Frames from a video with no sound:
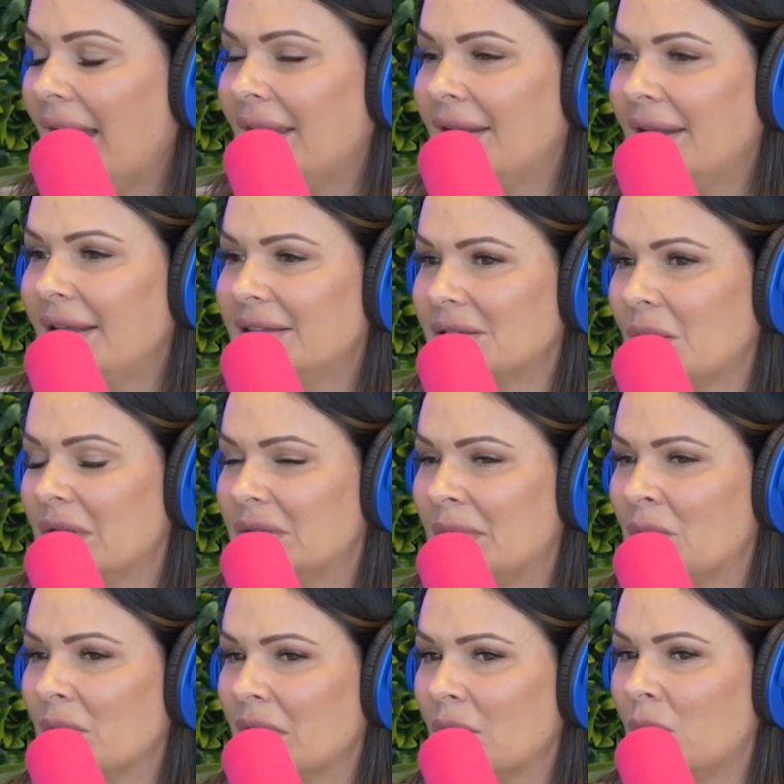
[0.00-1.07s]
And so it's
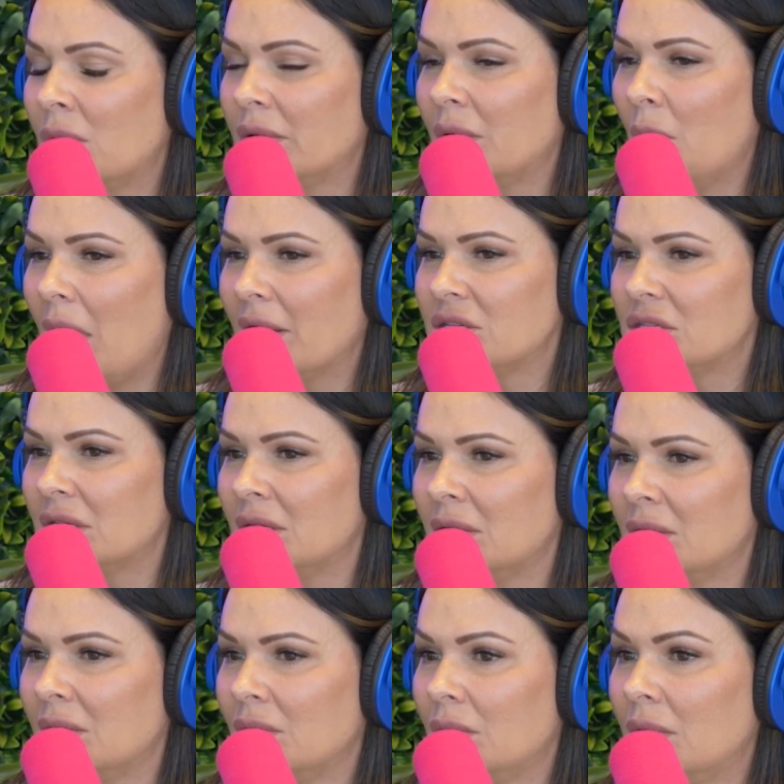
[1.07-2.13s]
been really cool to watch
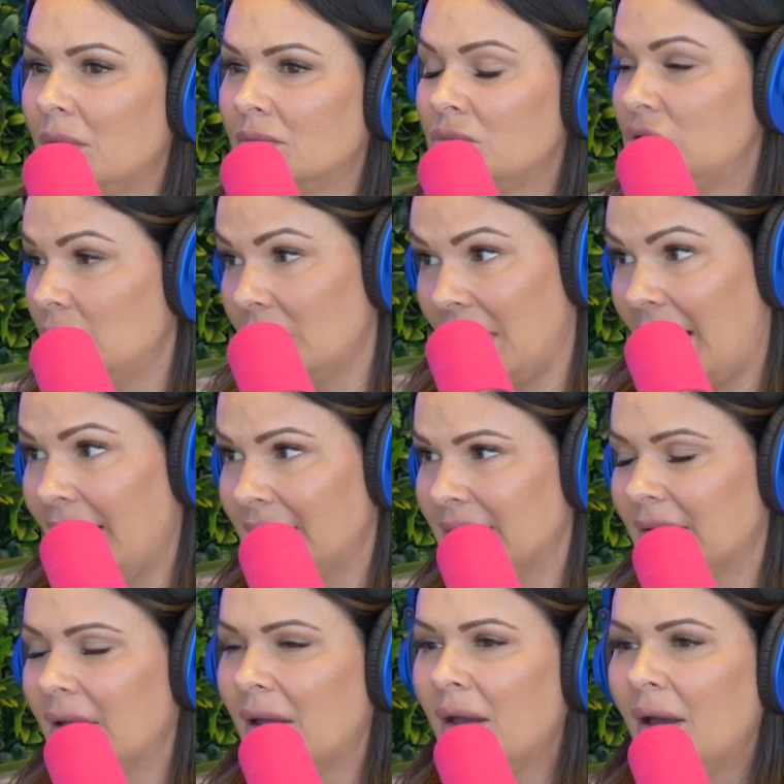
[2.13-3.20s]
you do that.
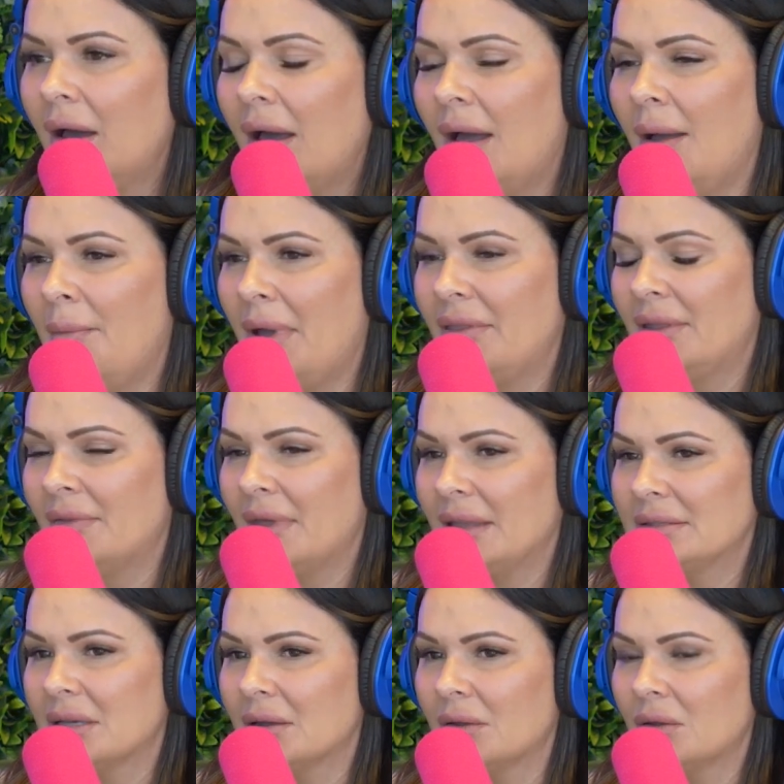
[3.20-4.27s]
I think
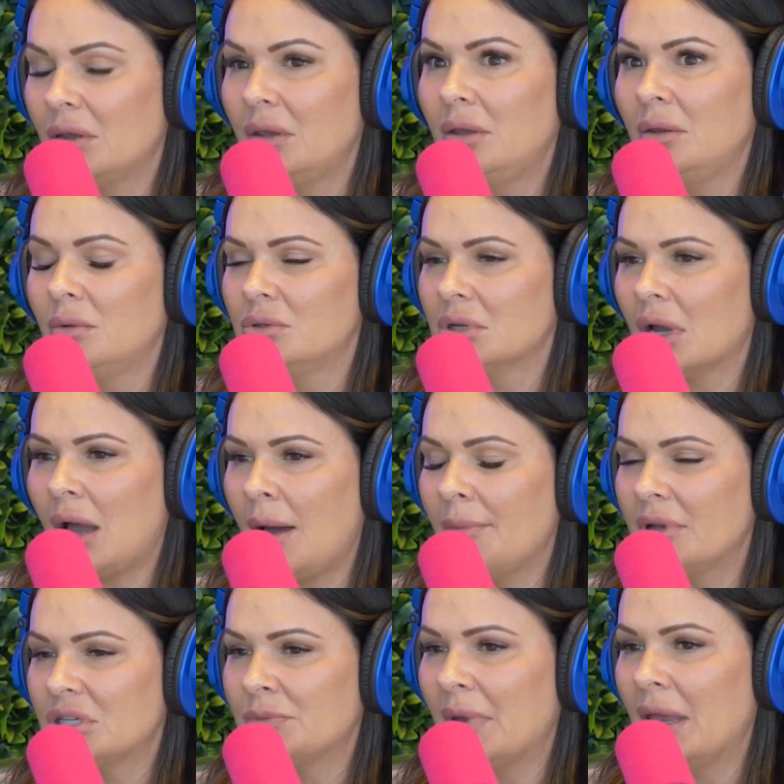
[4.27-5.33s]
that's a huge
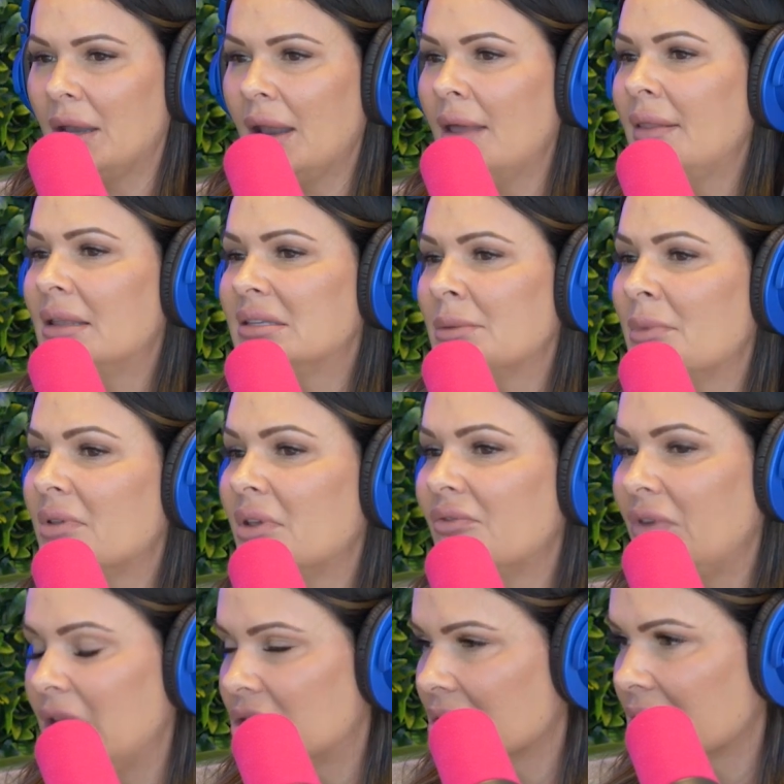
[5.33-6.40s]
accomplishment. And then some of the
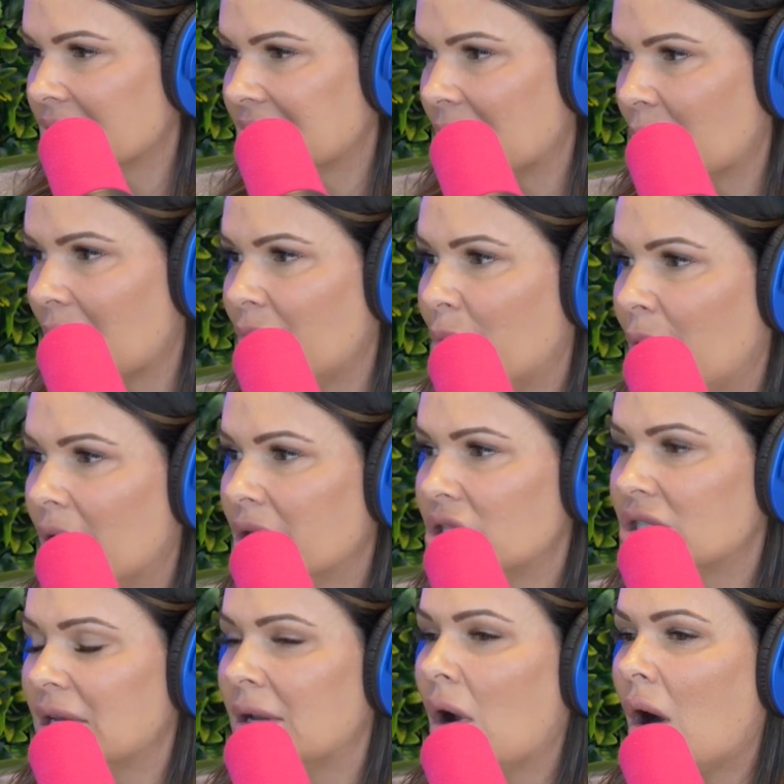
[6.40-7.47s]
features that we've
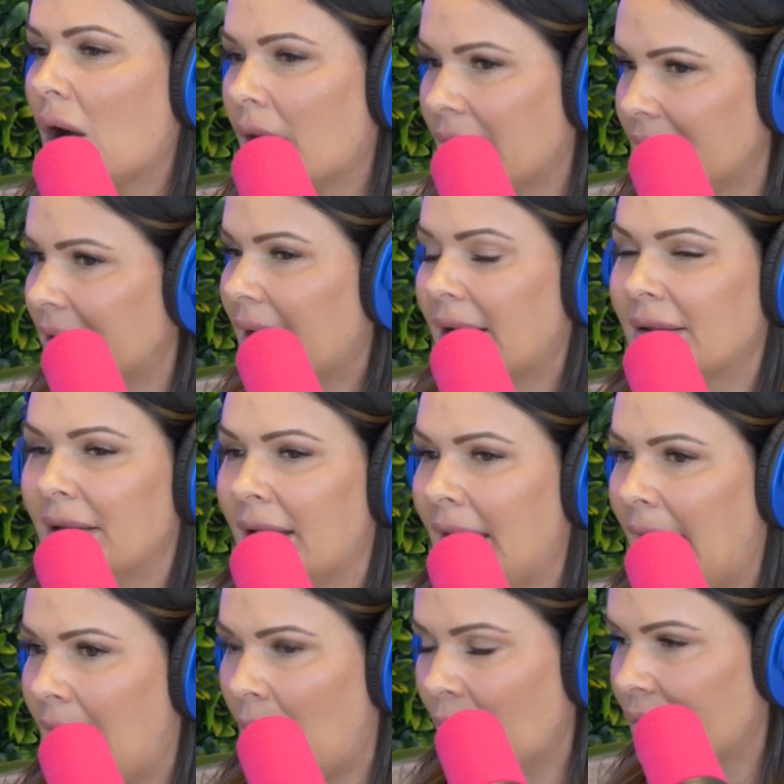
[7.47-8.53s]
pushed and architecting
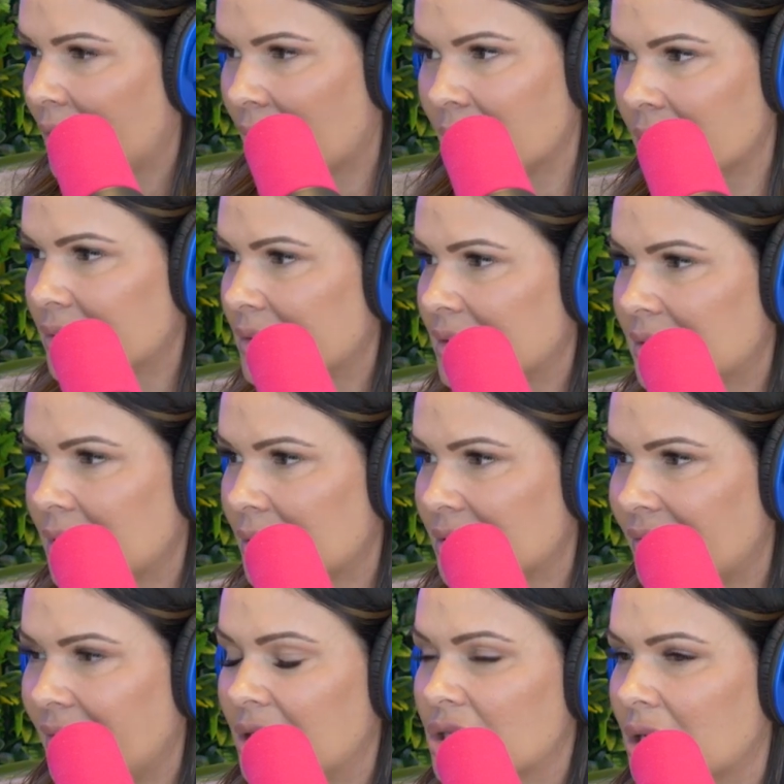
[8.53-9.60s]
out those
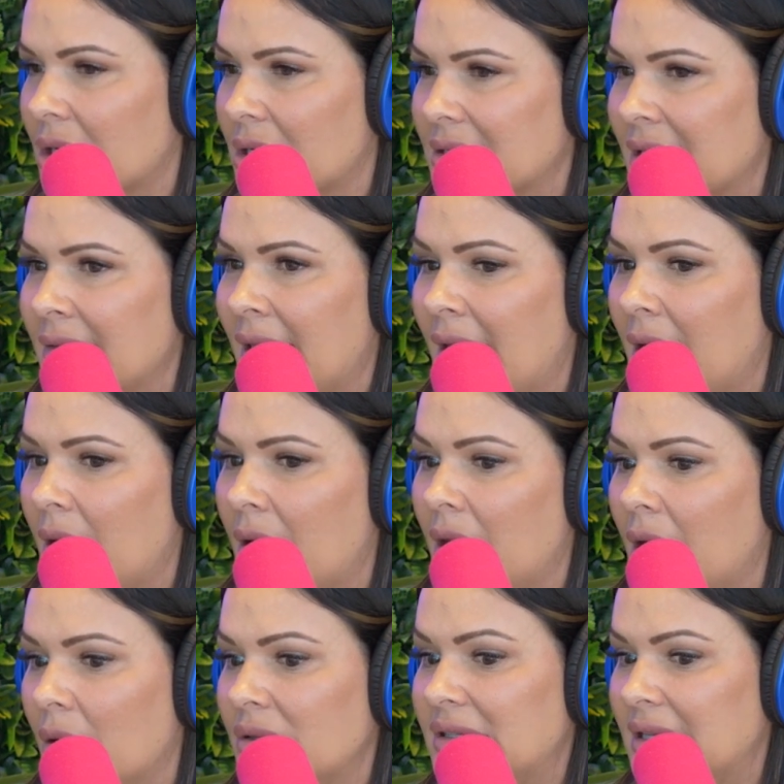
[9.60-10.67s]
features and then,
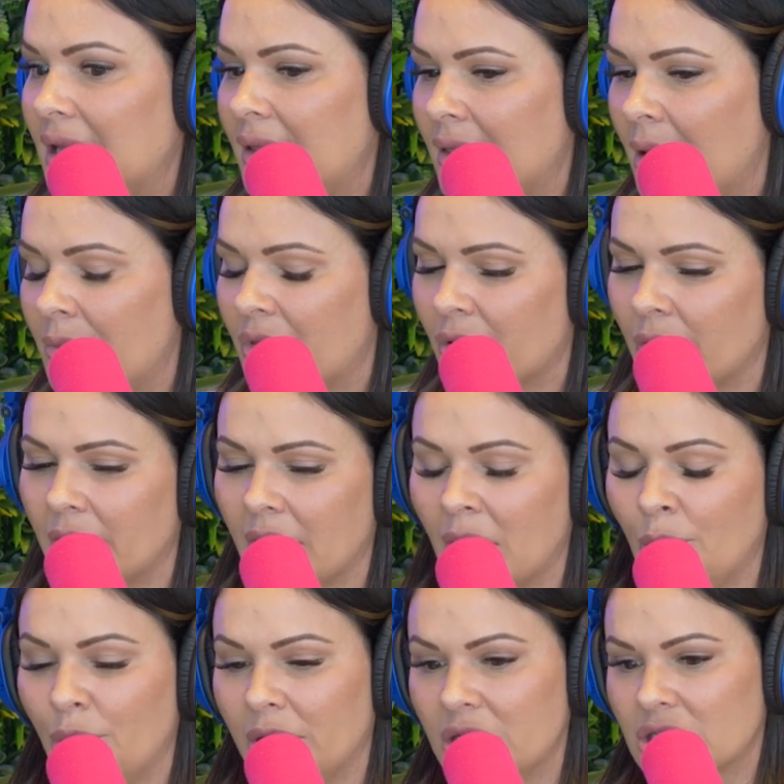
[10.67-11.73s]
seeing them through to
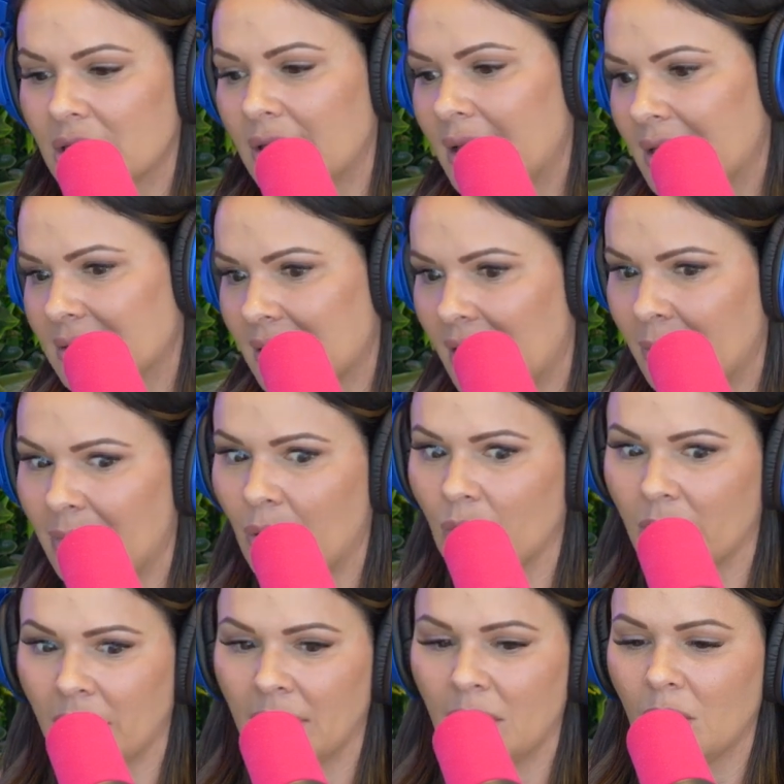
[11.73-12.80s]
completion, that's got to be
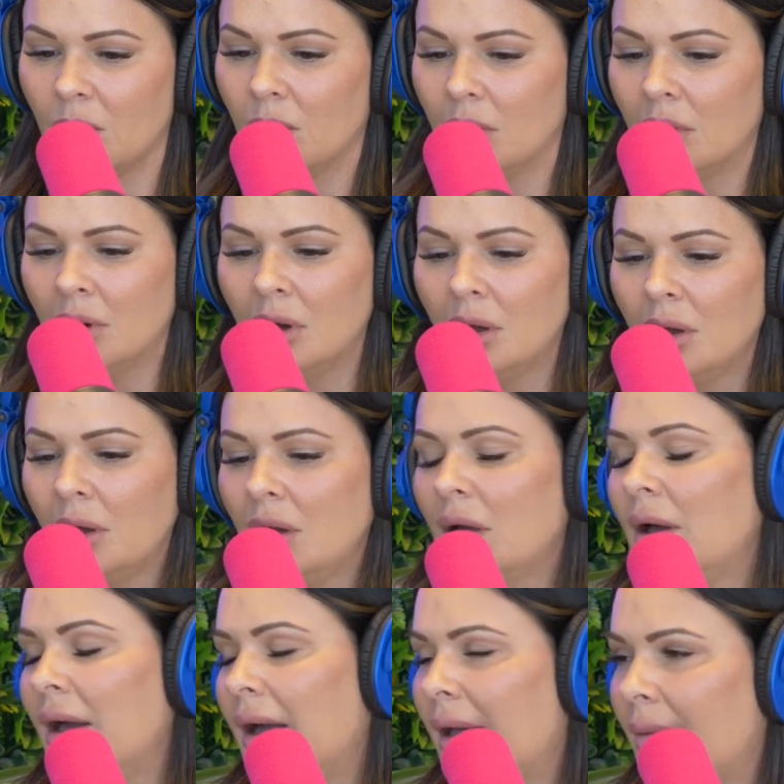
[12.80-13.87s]
really cool.
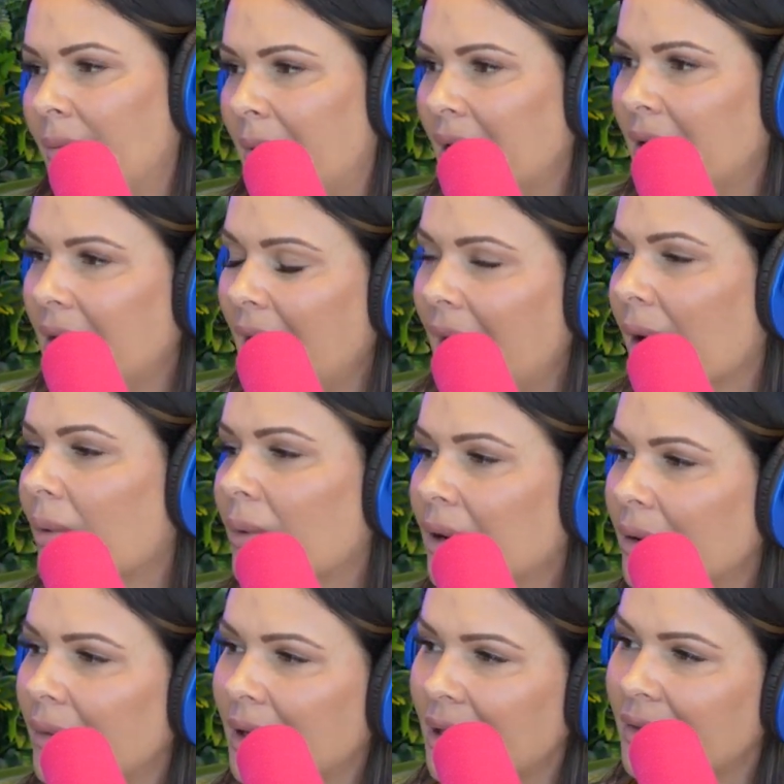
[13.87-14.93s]
But yeah,
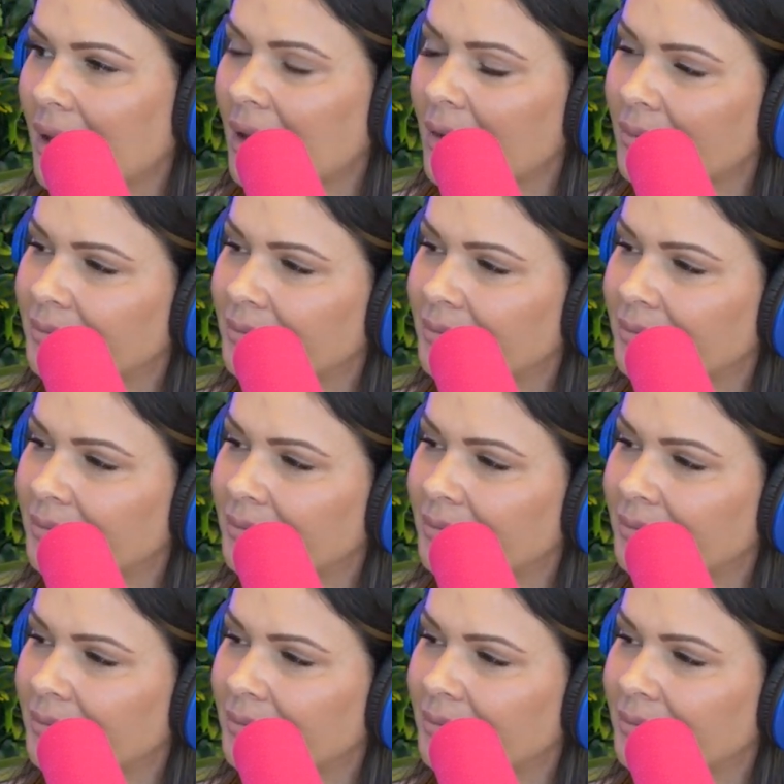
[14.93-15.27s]
what do you think?